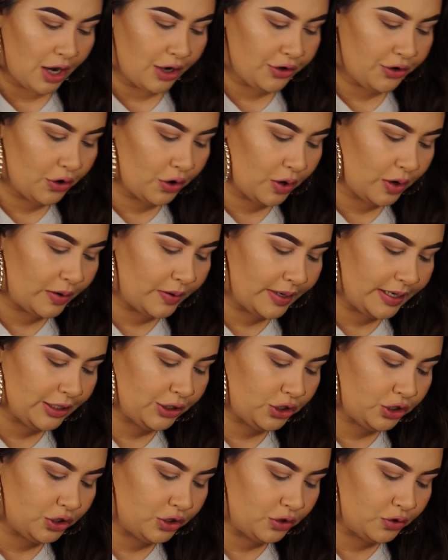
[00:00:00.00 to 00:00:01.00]
you're going
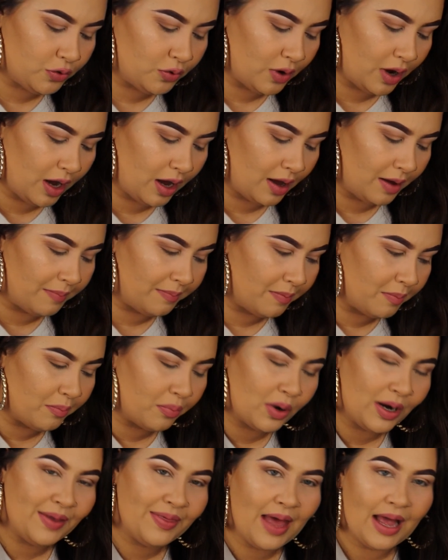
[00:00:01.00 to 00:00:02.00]
to
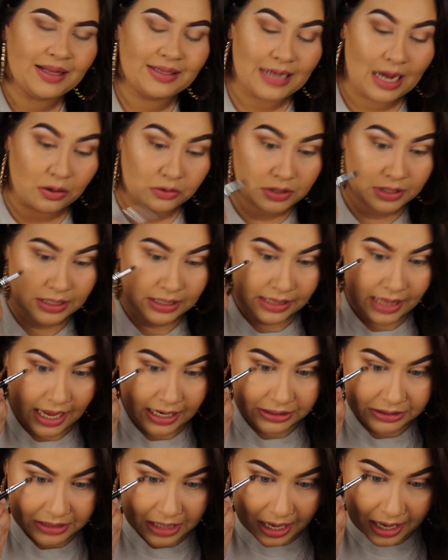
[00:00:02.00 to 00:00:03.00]
bring that down to the
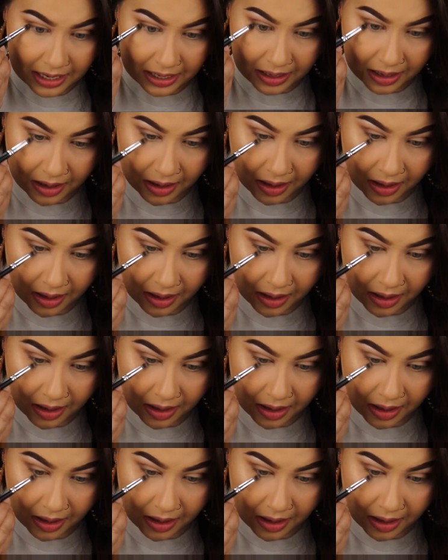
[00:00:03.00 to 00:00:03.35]
lash line.